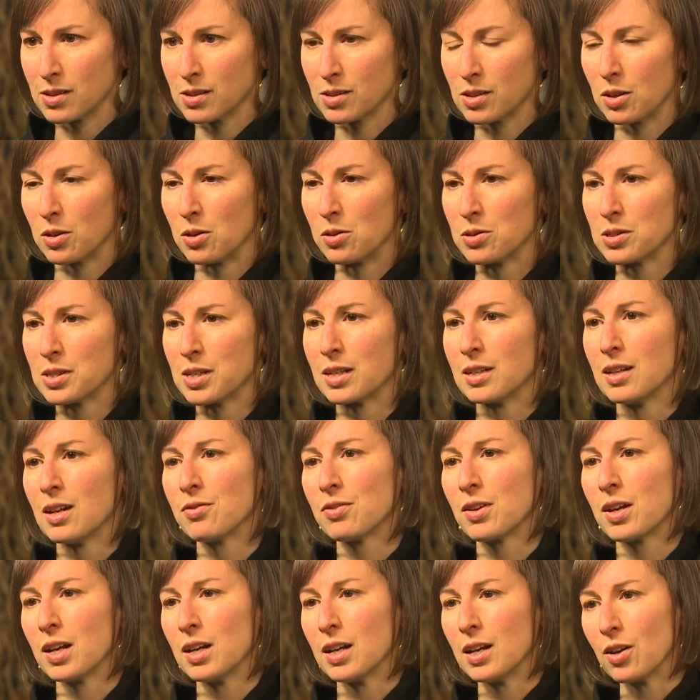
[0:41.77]
so
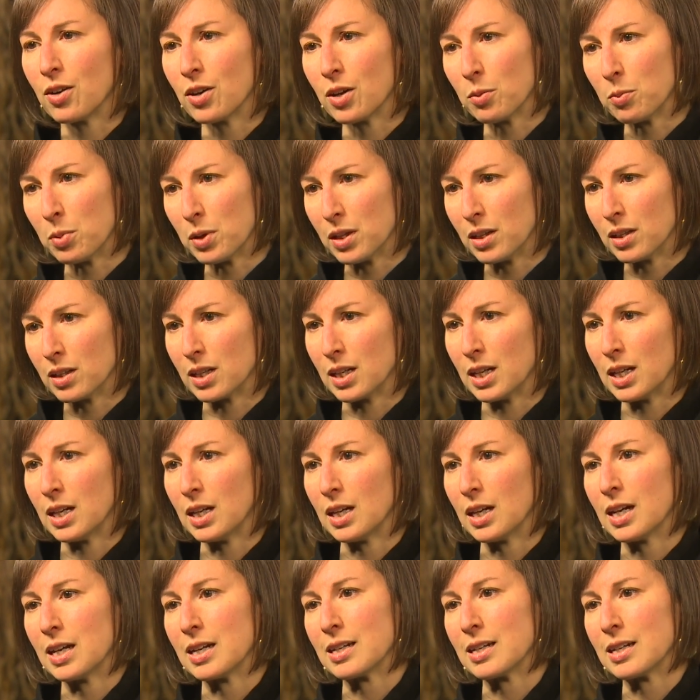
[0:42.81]
significant irritability,